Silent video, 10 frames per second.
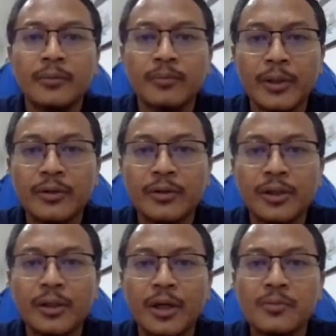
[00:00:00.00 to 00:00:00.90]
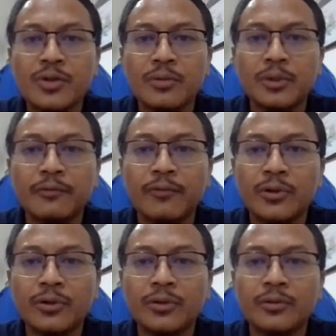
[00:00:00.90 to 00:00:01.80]
material absorb the
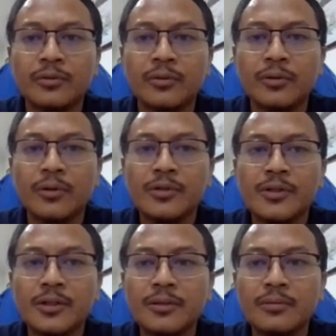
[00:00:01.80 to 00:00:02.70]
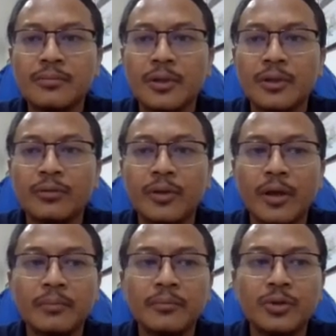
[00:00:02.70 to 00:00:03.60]
photon, causing
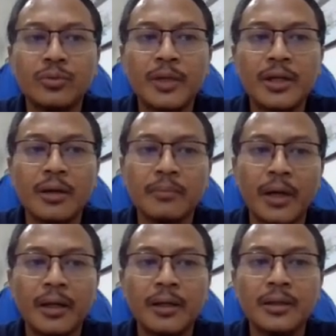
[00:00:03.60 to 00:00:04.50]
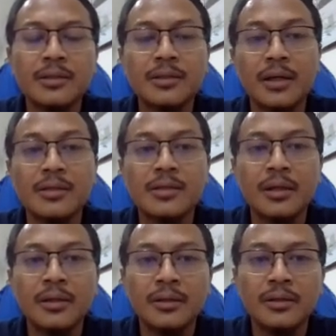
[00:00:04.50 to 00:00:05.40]
them to become highly energized.
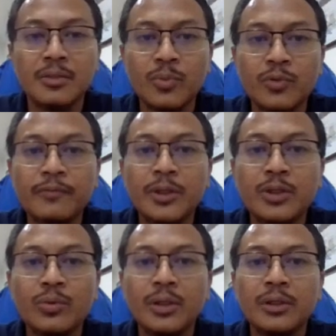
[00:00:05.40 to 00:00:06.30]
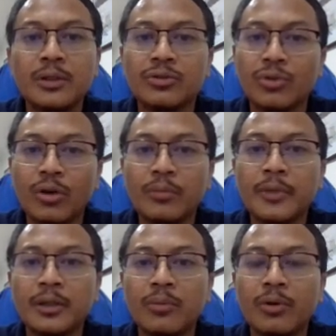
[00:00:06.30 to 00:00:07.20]
This move between the top
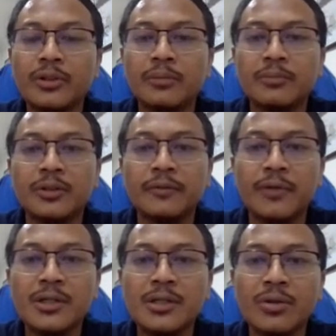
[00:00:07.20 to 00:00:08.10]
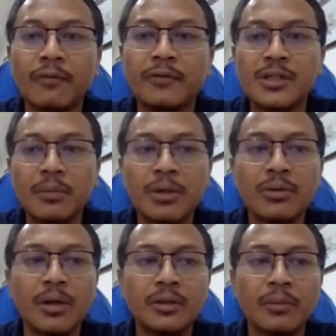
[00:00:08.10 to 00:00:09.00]
and the bottom surface of the
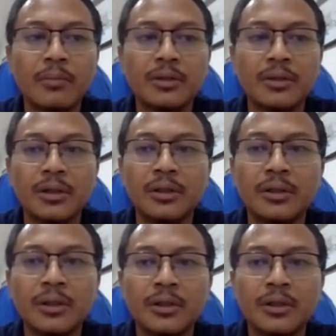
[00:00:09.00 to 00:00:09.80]
semiconducting material.